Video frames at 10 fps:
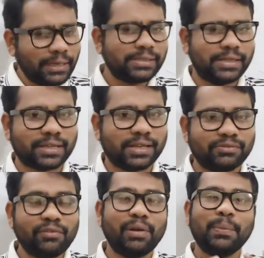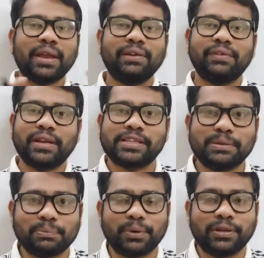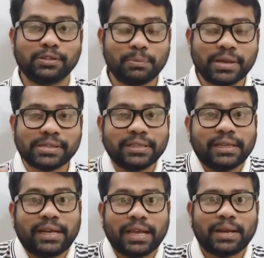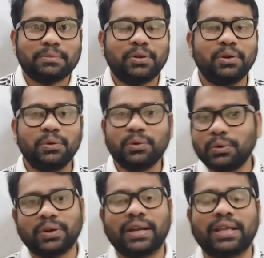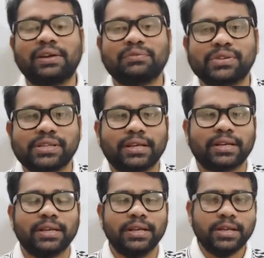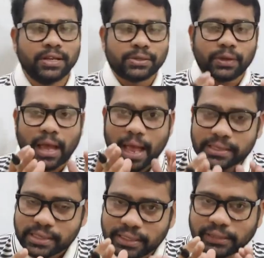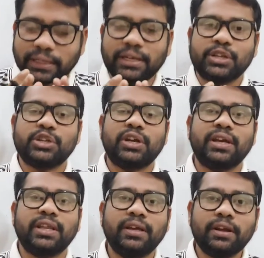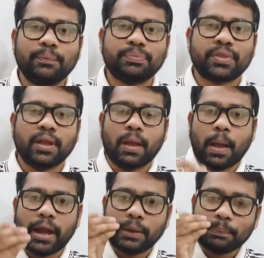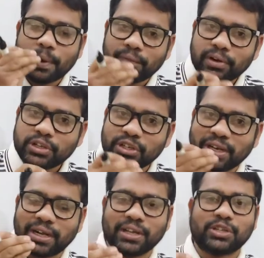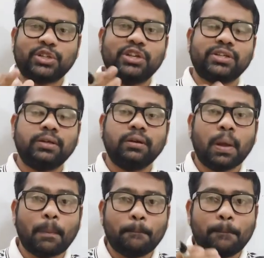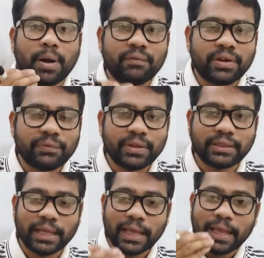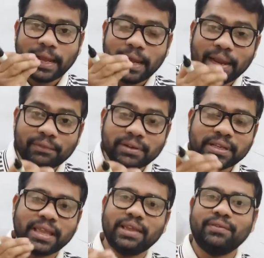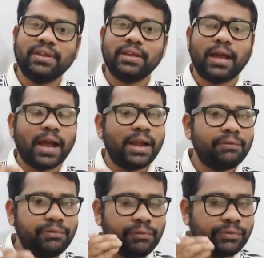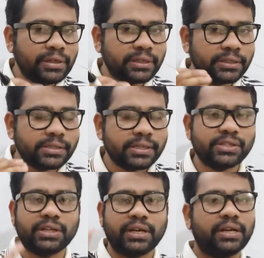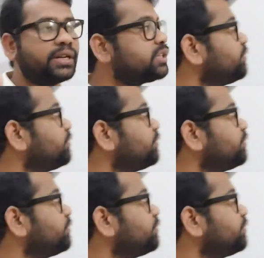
let us discuss. We will make it very simple. So by seeing the diagram, you know, no, don't get confused here. So as I said that, children, here at a power generating station, power with 11 kV and 50 Hertz is generated.